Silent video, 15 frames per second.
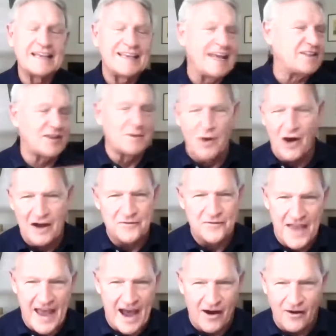Get them
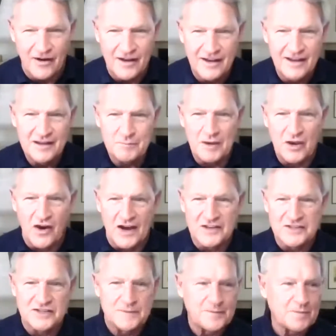off now,
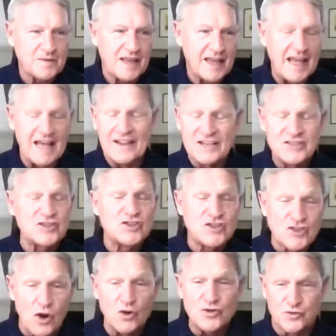because, and this is
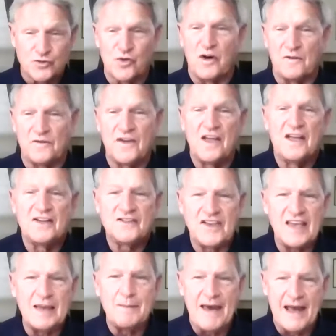so true of
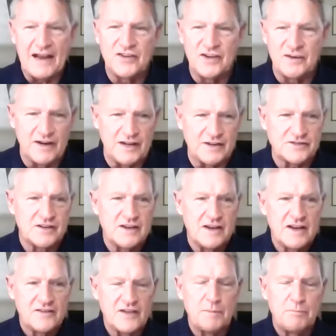team activities,
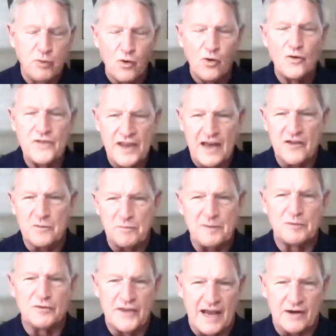they pull the other
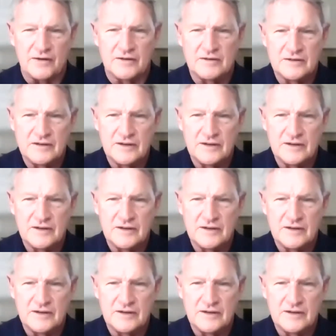people down.